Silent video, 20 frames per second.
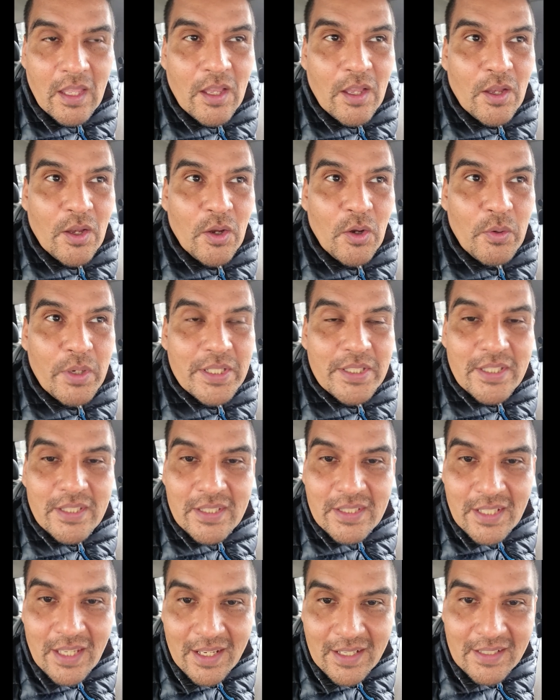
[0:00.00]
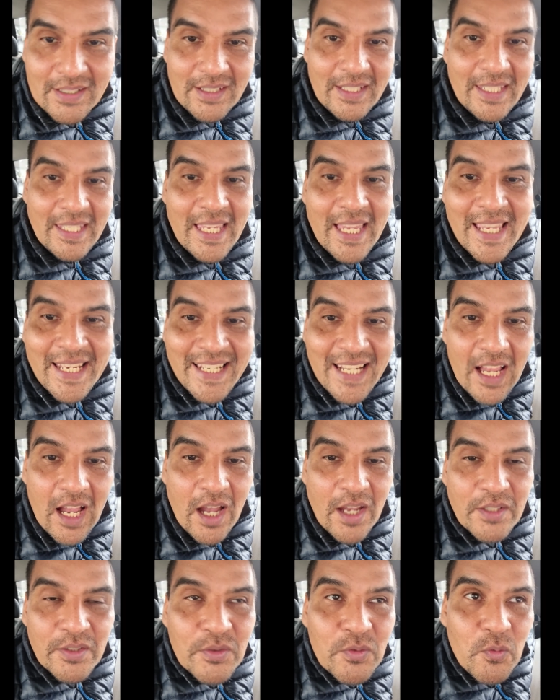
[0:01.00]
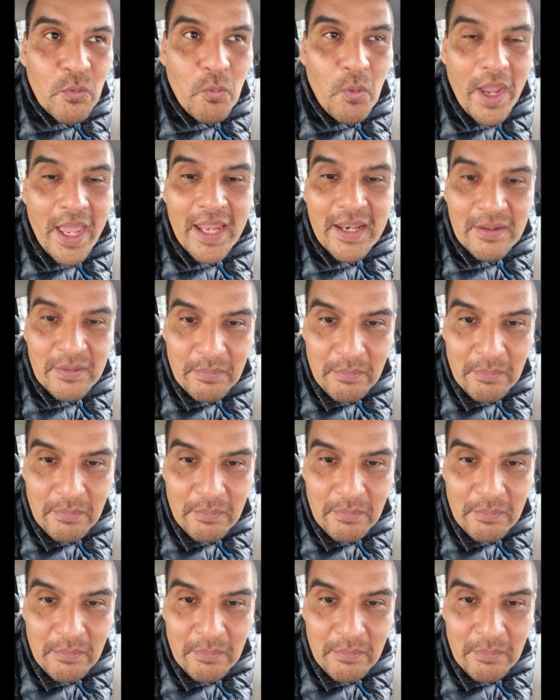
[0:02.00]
who is suddenly an unwed